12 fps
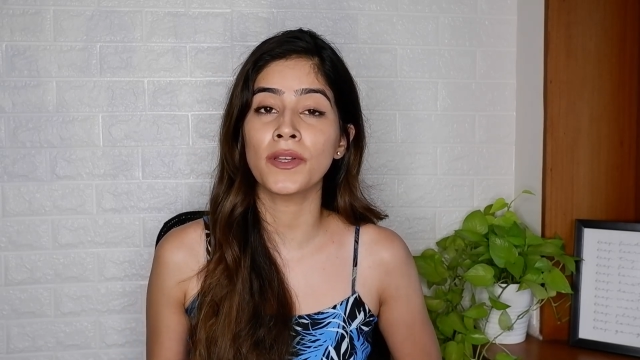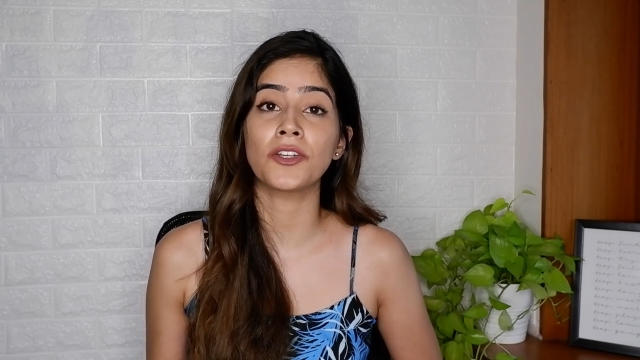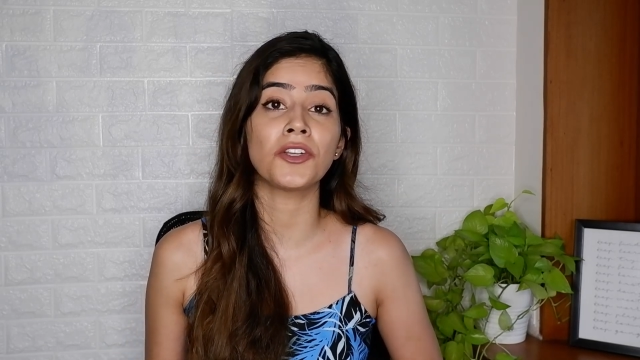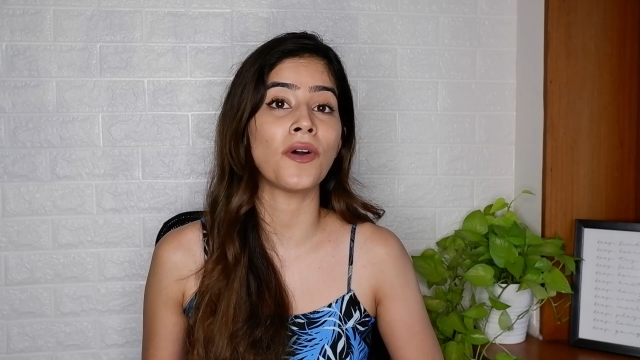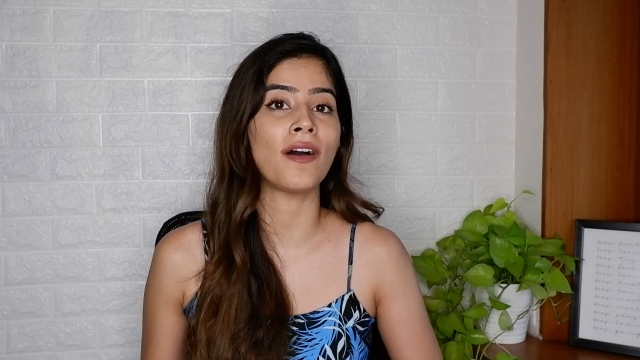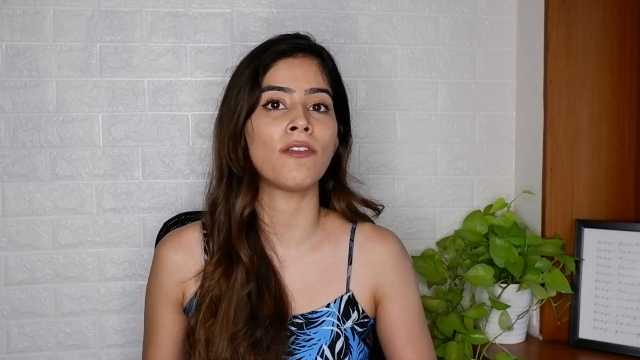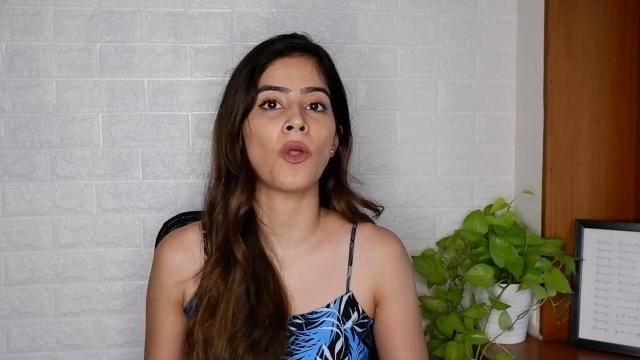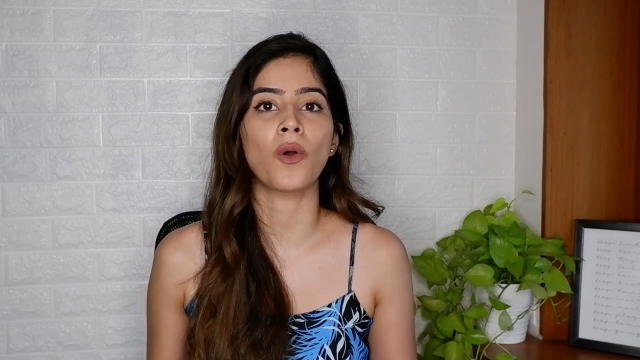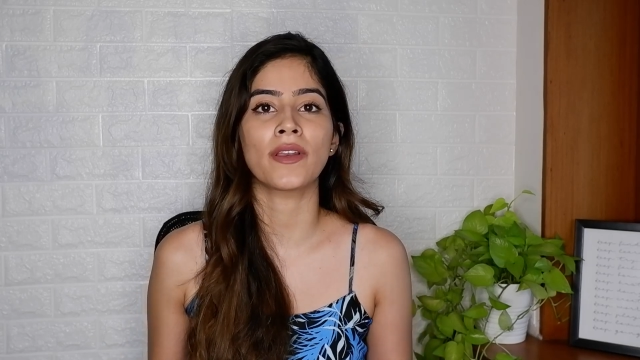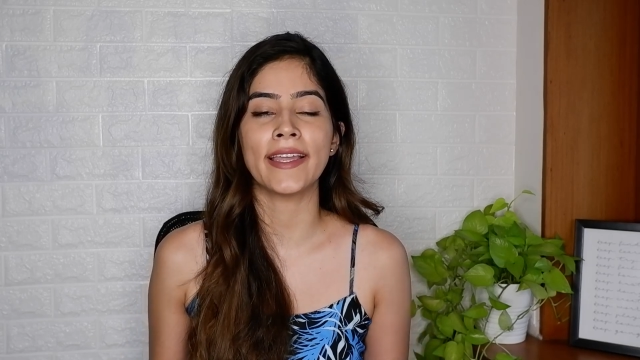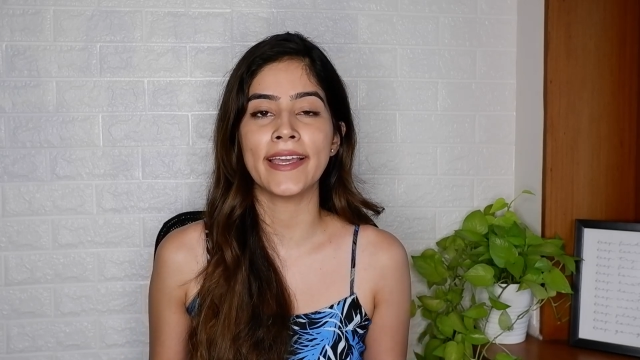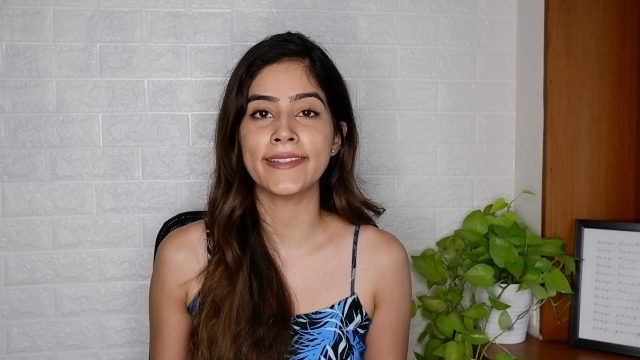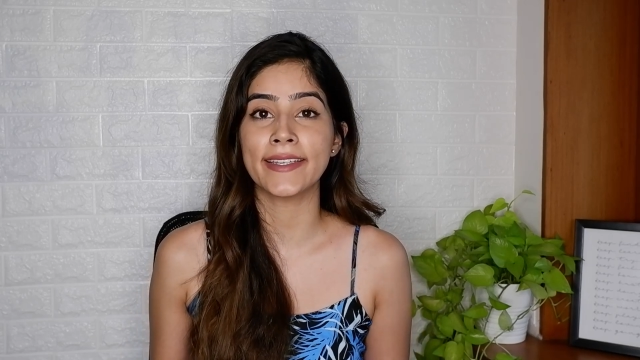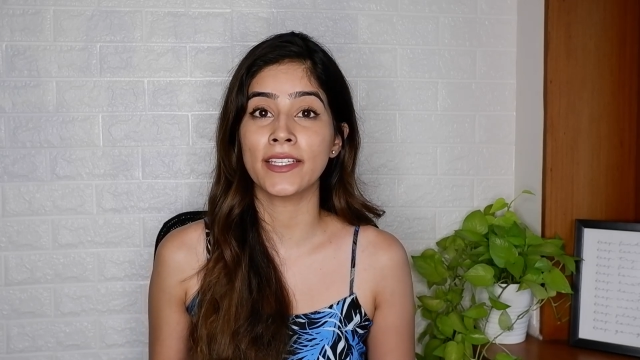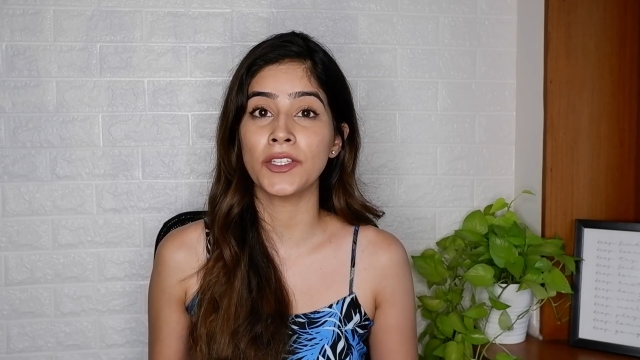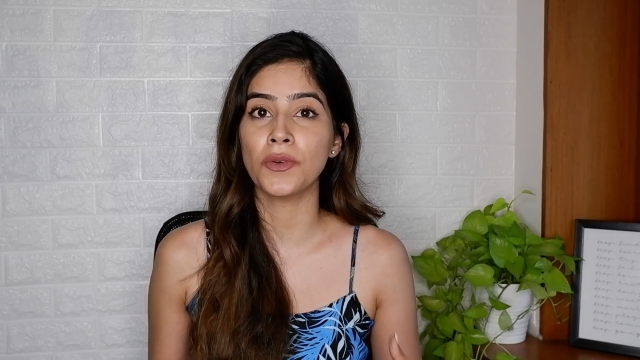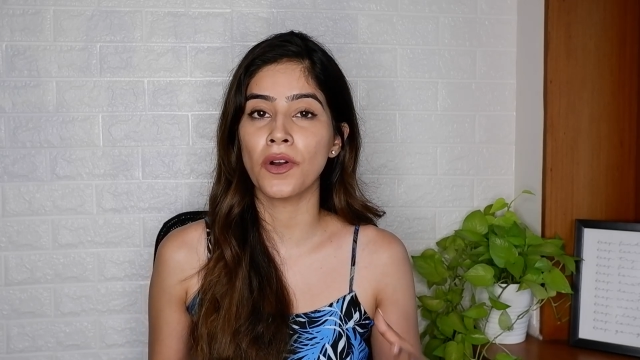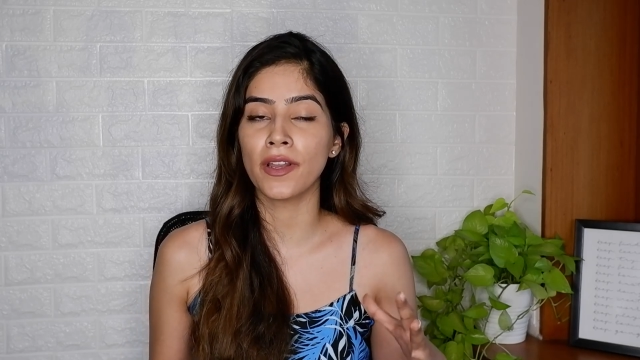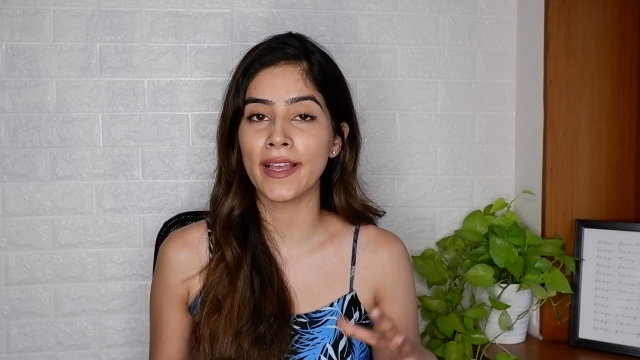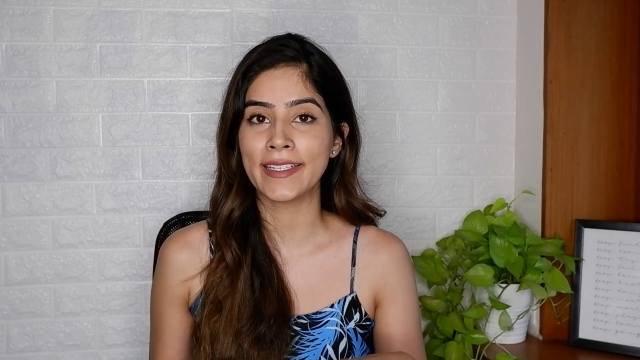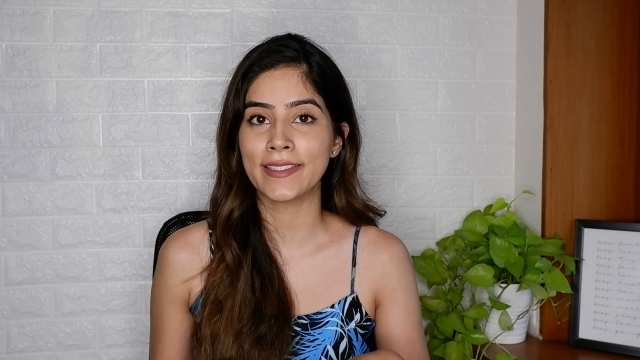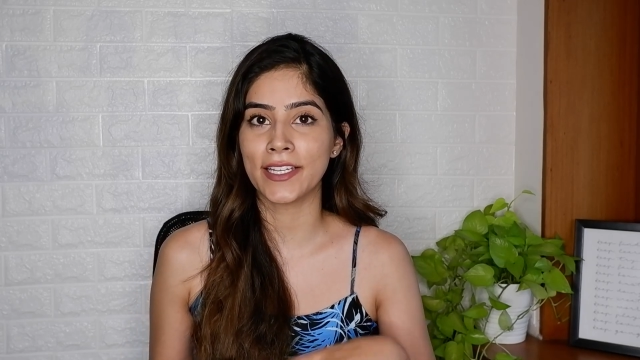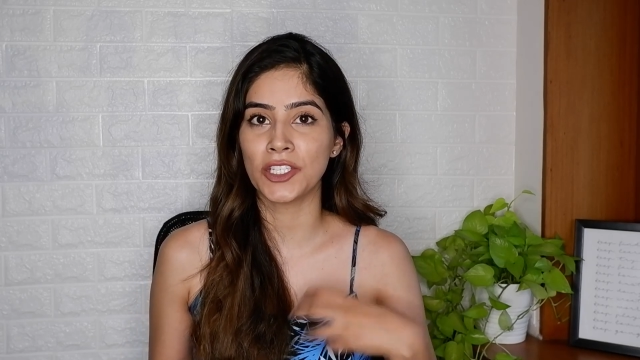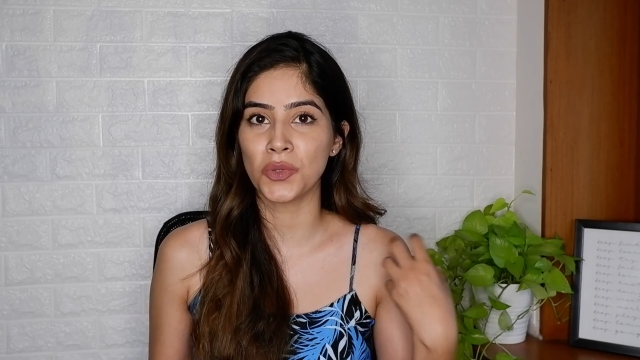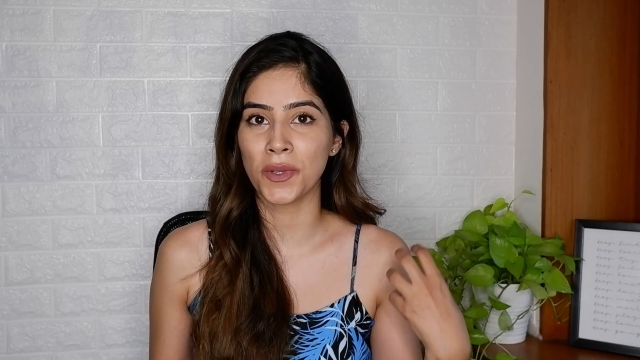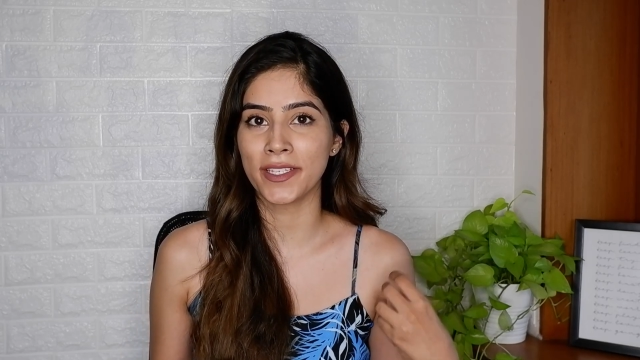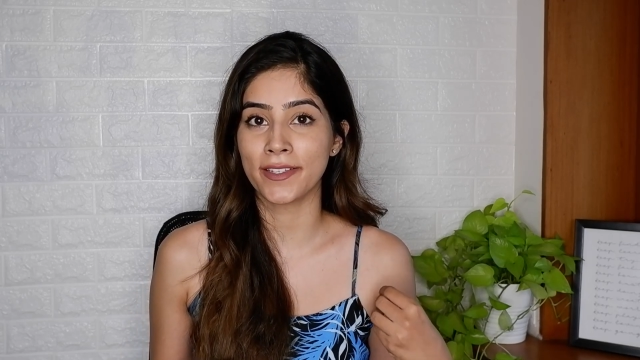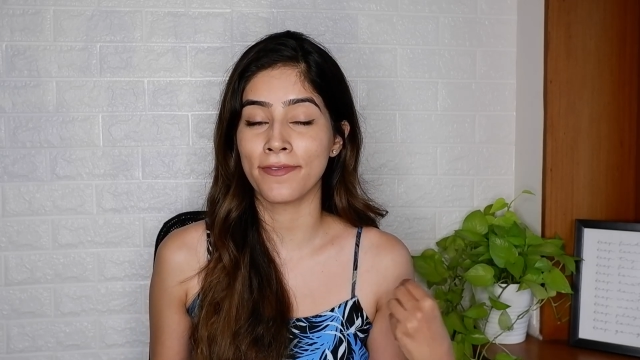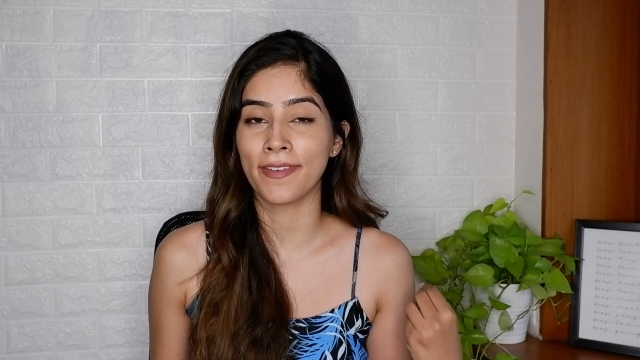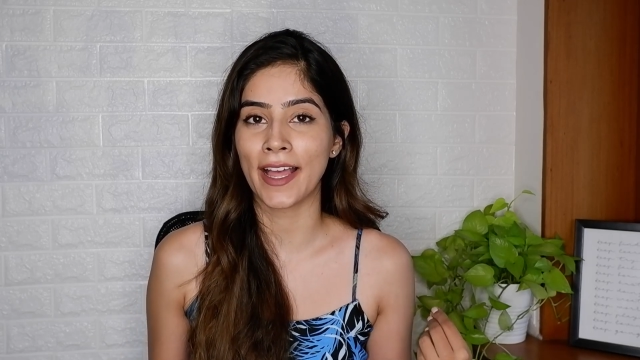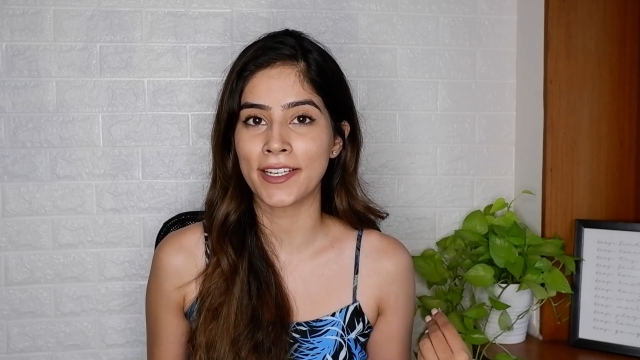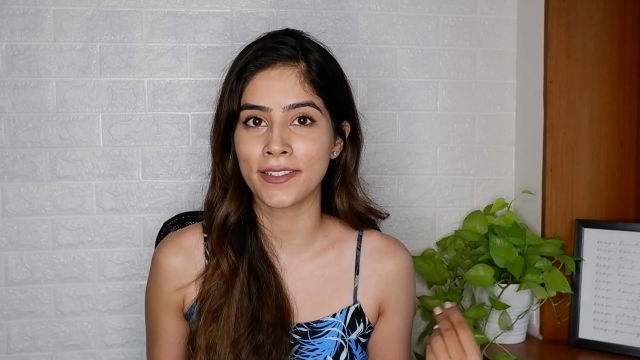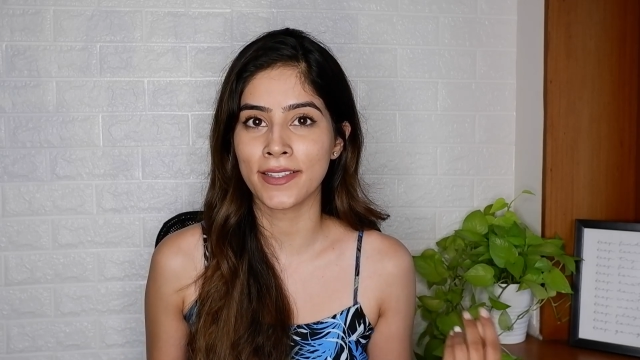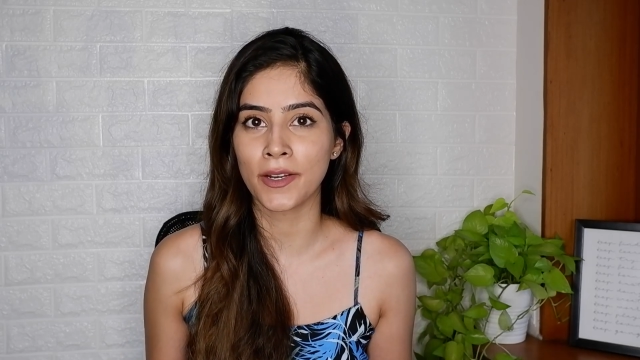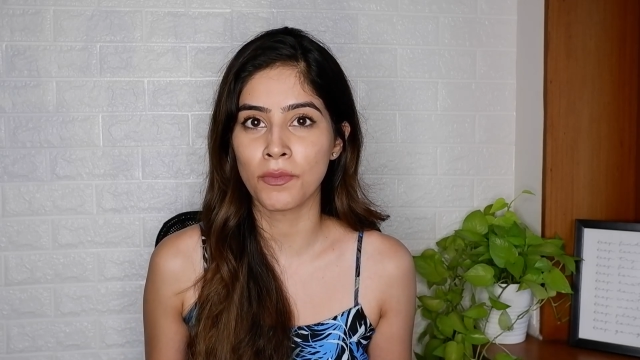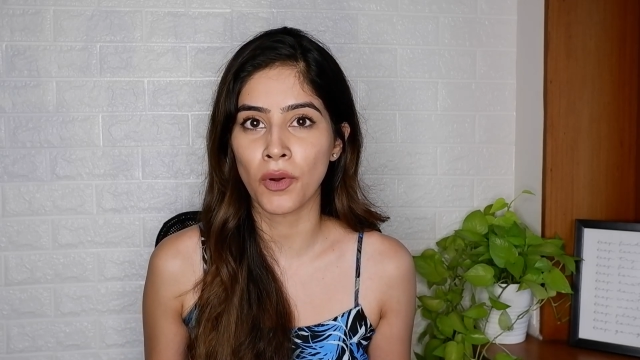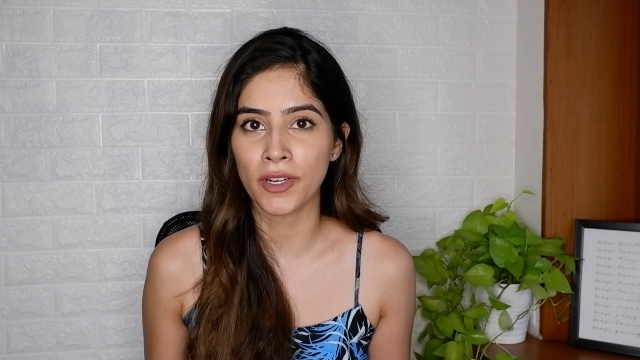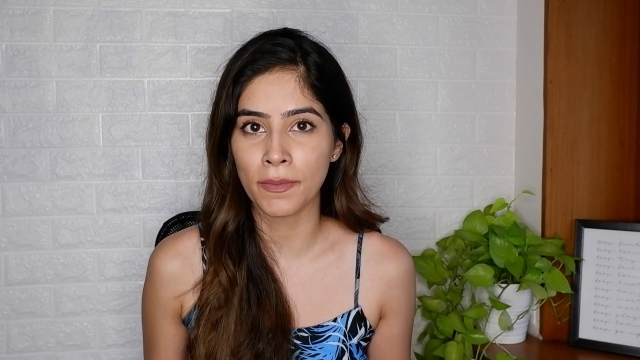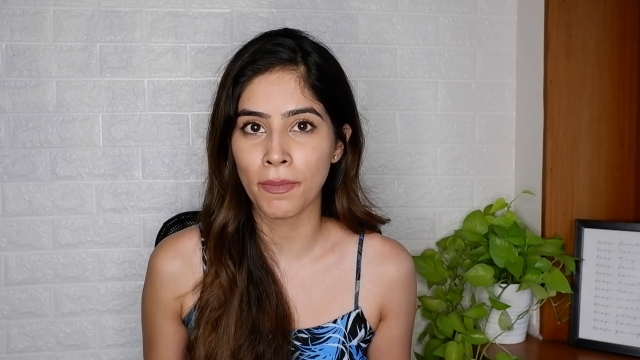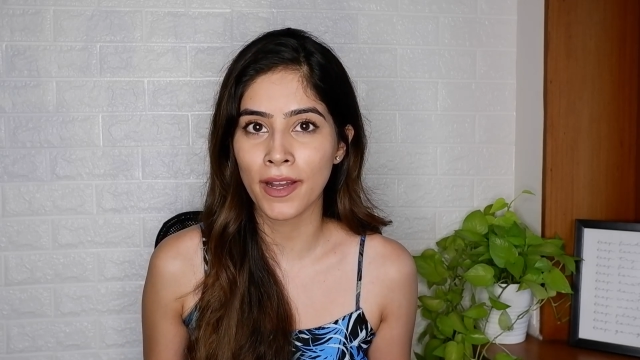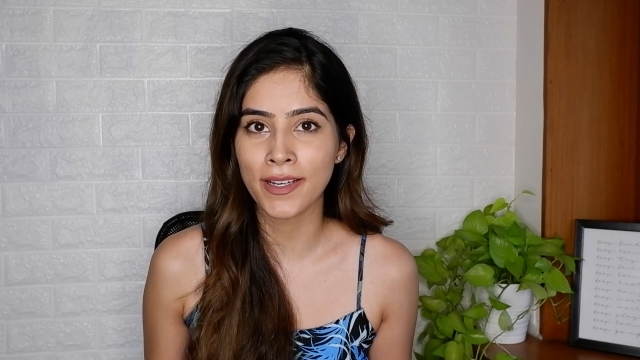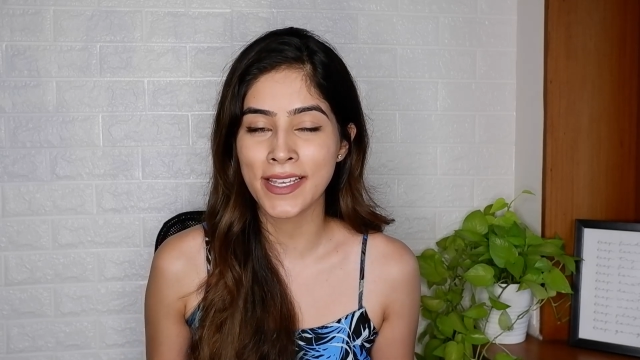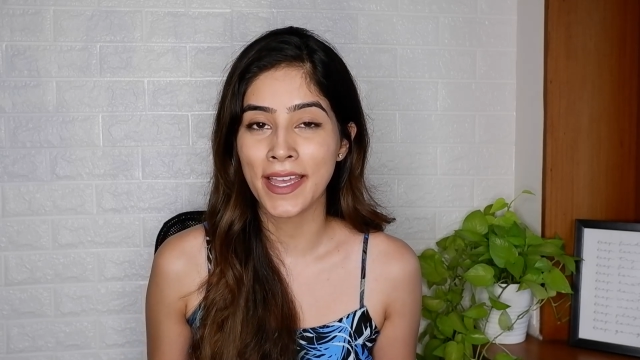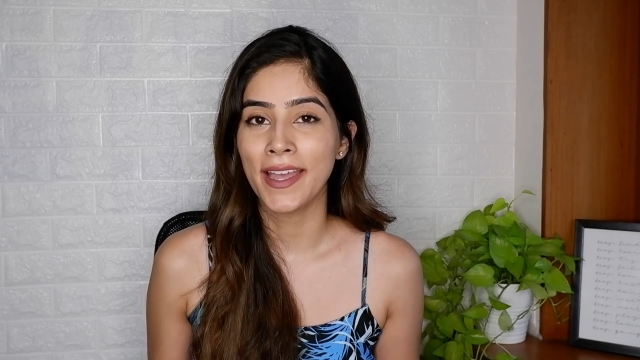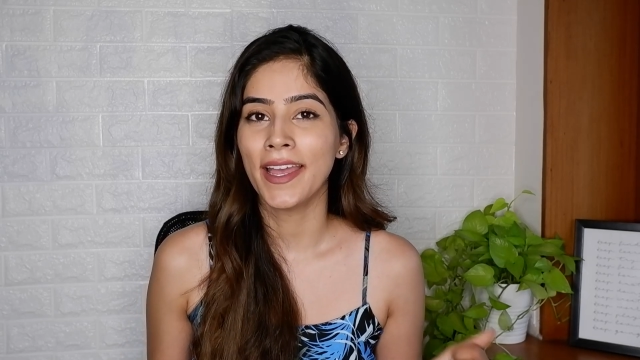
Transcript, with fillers: whether you have long legs, and then you gotta accentuate and flatter that body part